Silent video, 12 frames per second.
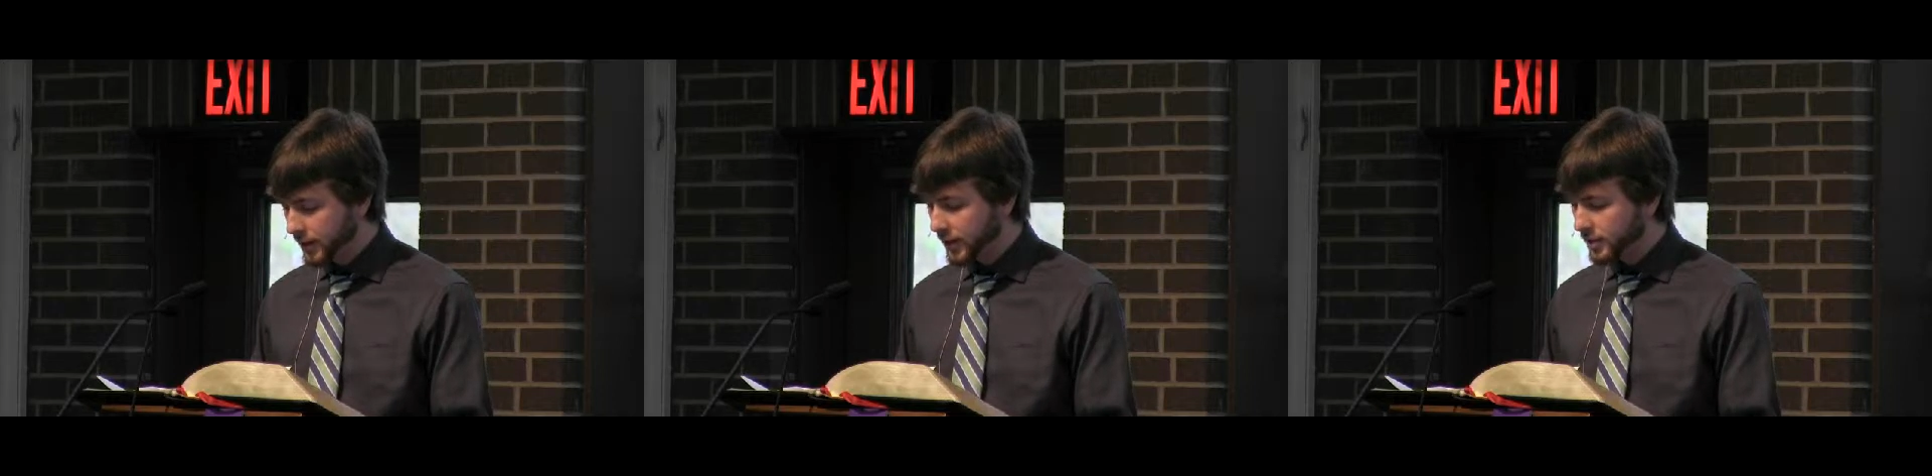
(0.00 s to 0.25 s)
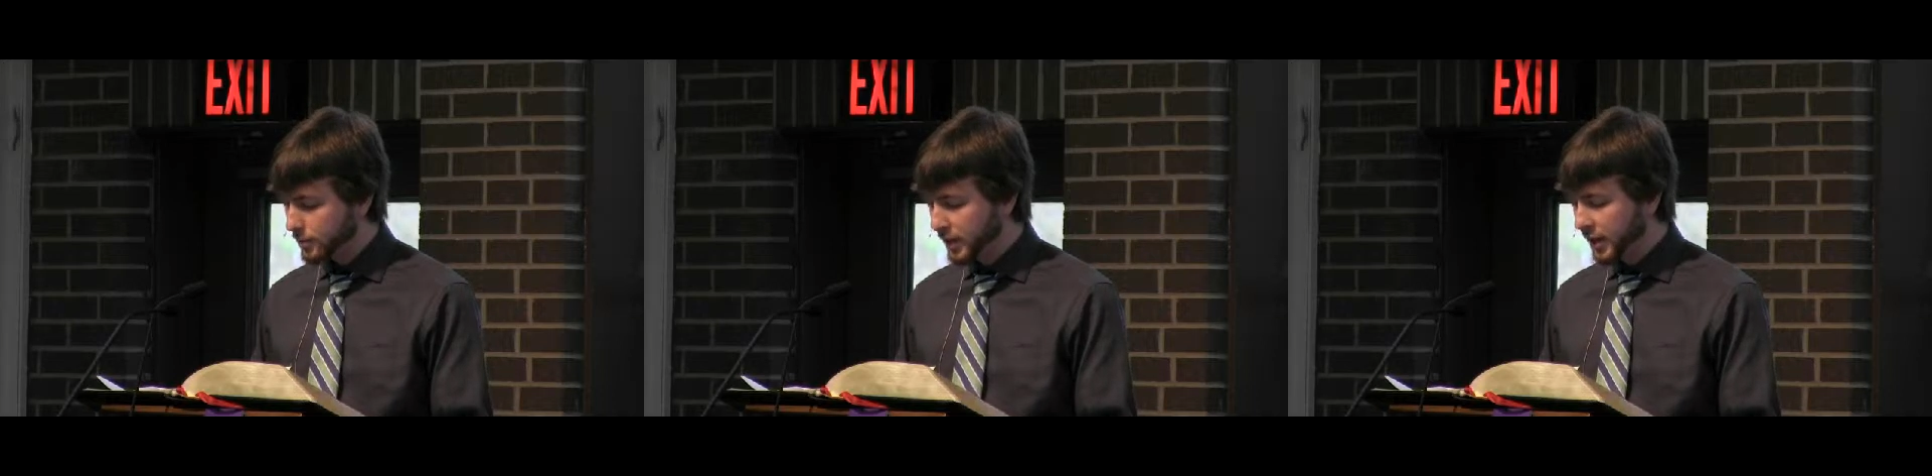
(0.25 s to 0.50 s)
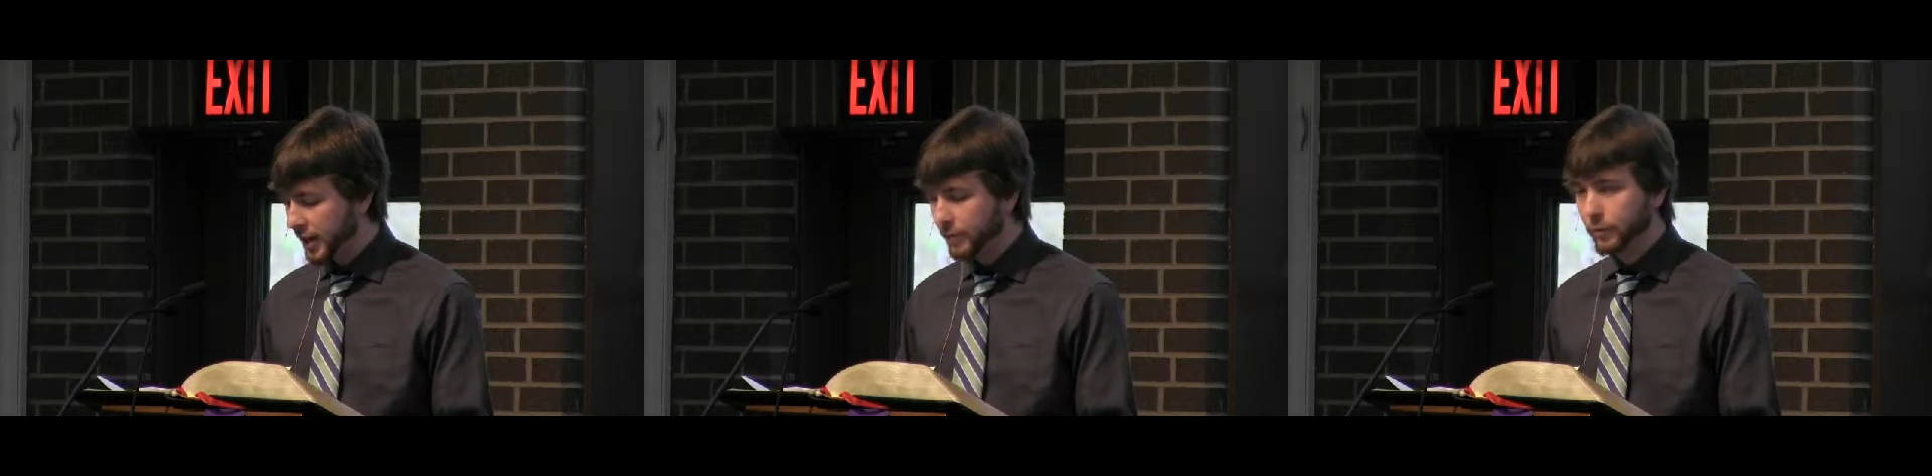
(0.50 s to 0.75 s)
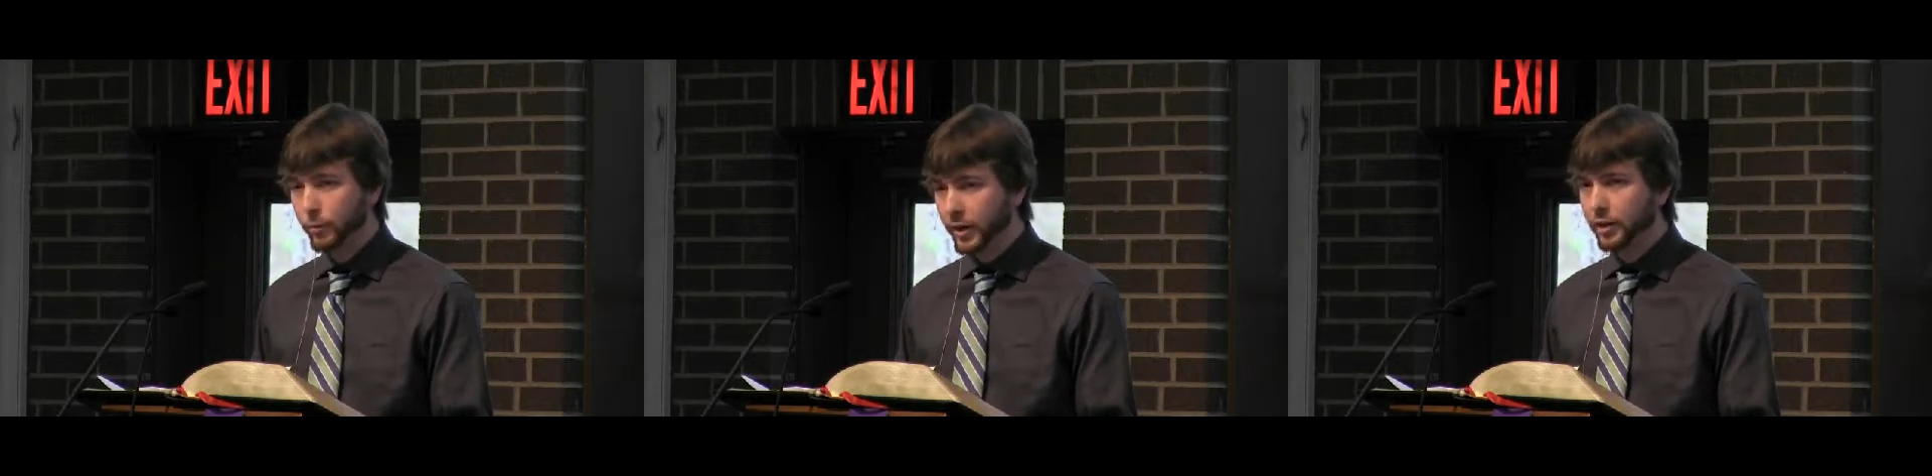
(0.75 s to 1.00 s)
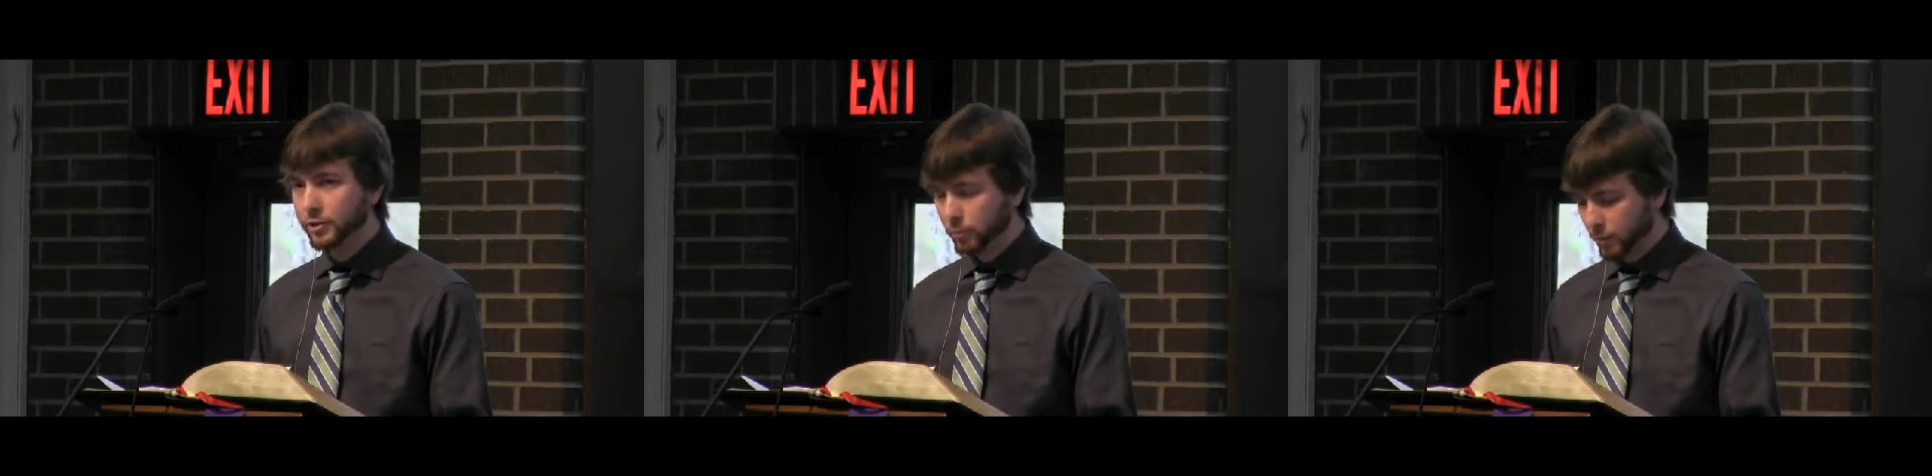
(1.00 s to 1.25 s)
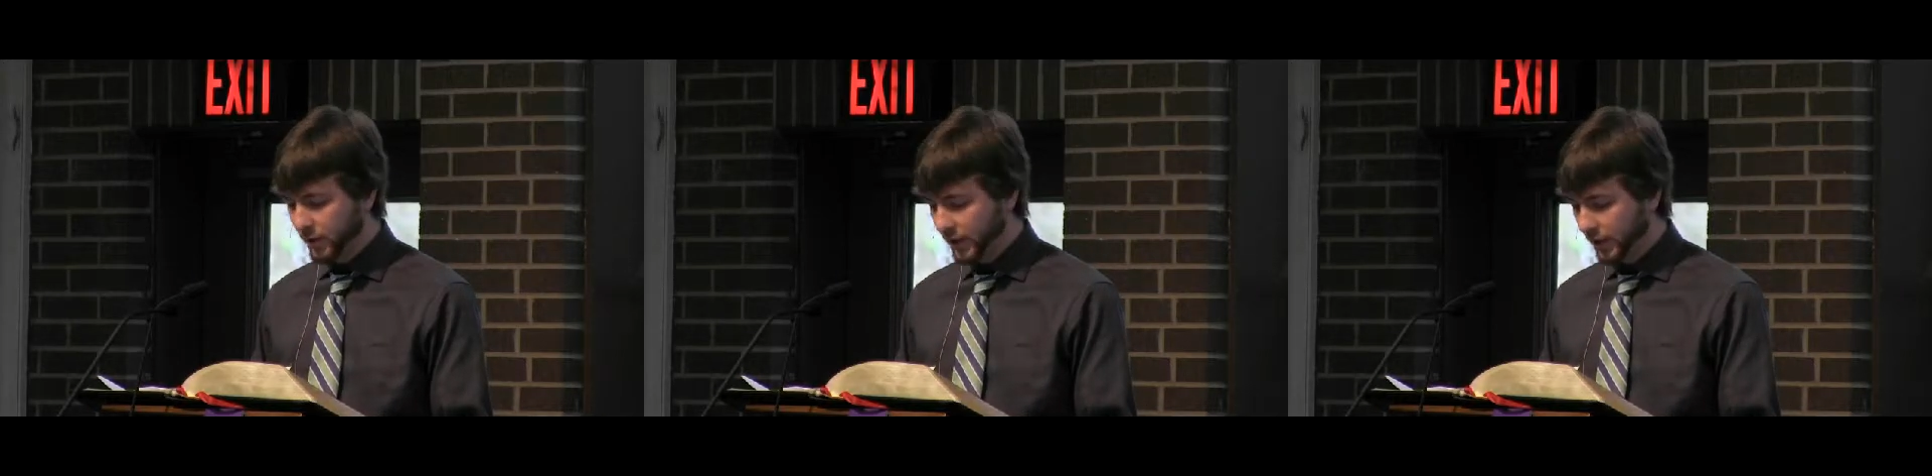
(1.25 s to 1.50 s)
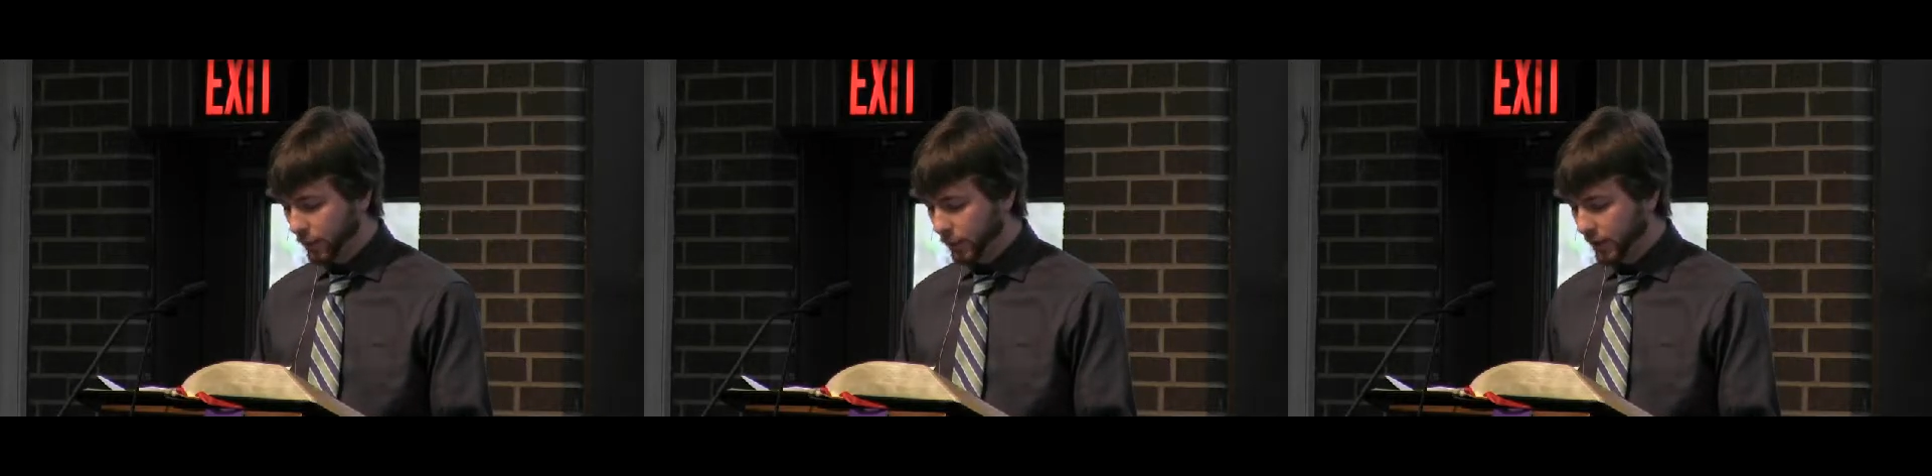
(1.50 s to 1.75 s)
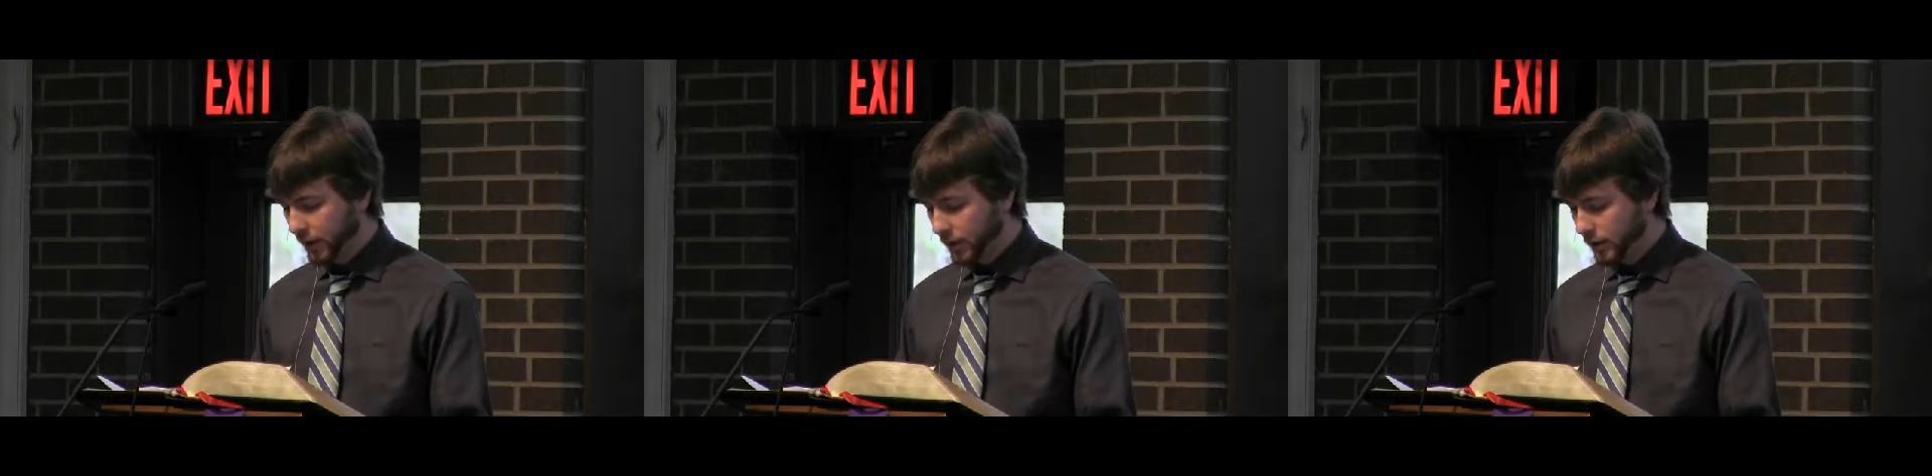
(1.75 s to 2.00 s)
doesn't mean everyone else will be that
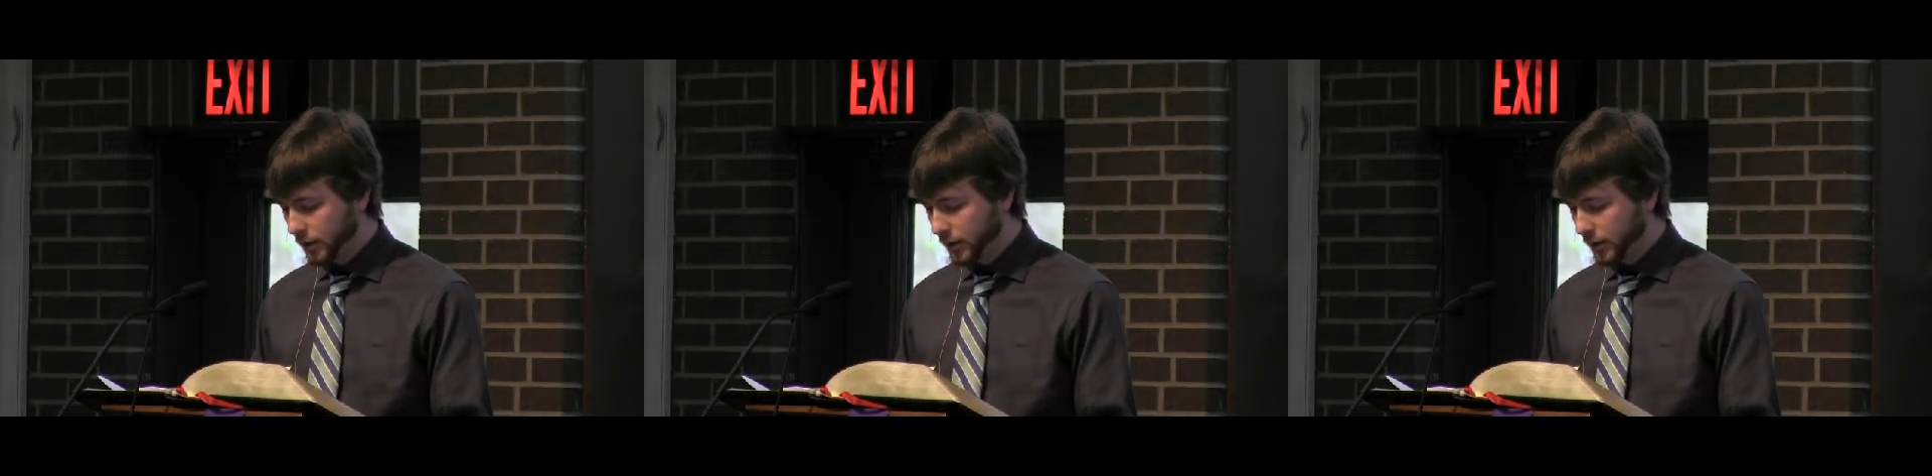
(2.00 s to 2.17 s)
way.